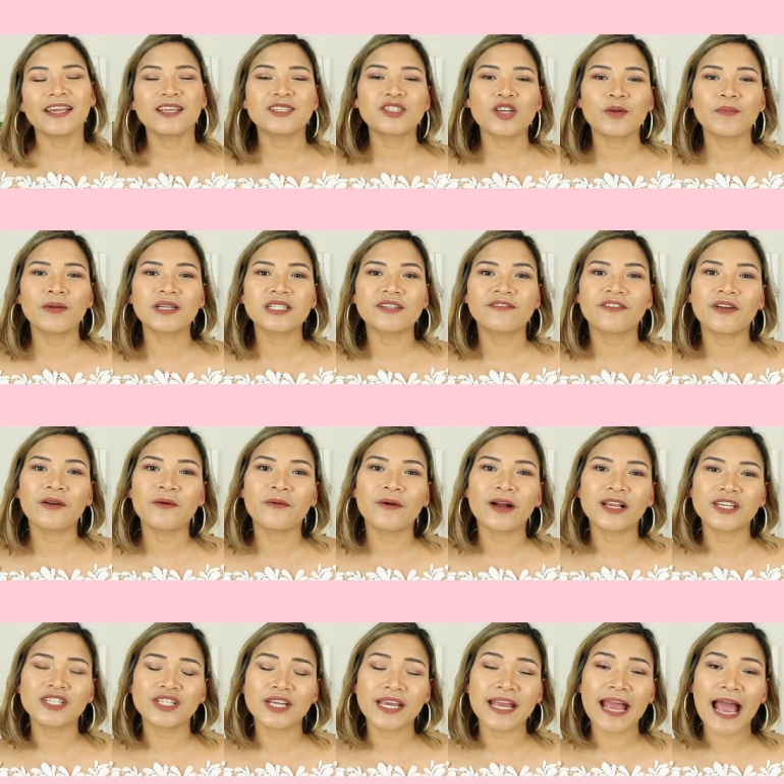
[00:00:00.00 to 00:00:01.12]
Thanks so much for
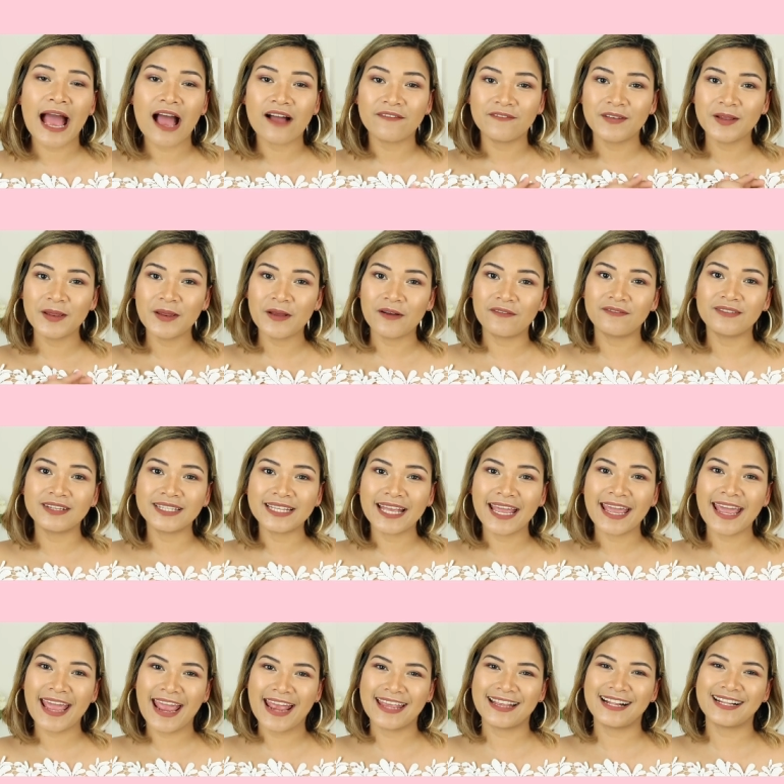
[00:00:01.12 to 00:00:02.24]
watching. Have a lovely
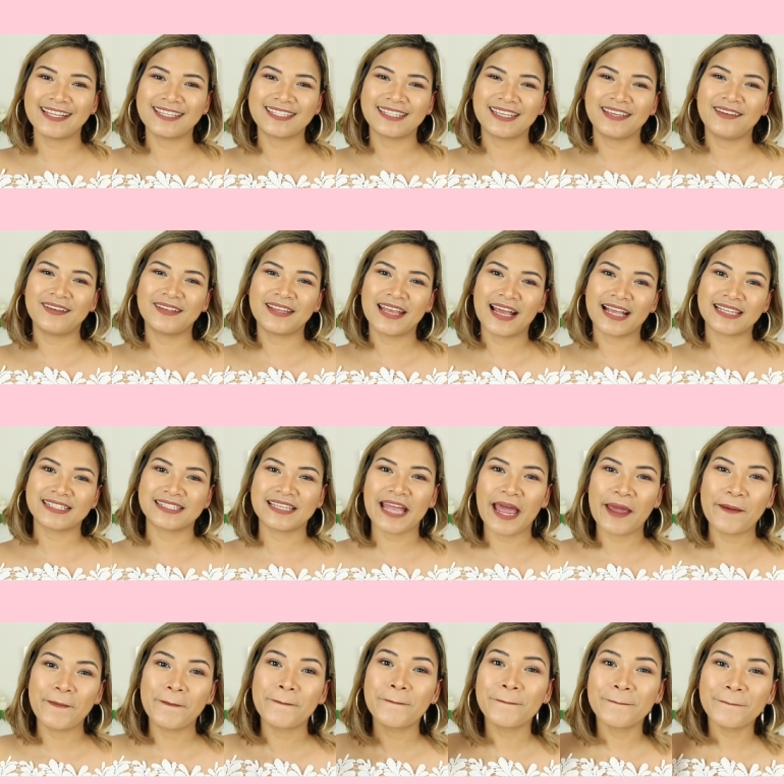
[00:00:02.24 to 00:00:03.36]
day and I'll see you next
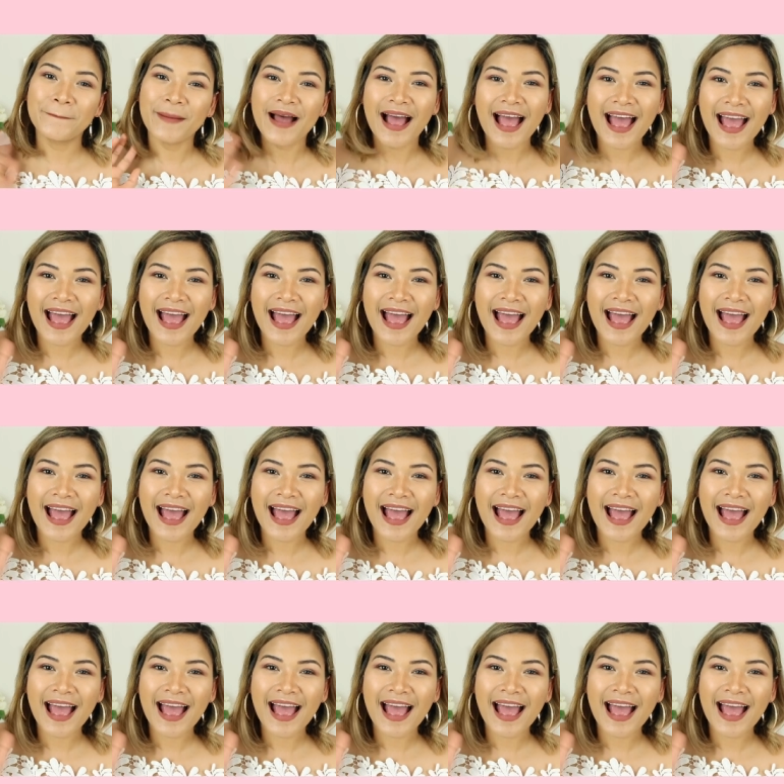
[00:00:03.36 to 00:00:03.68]
time.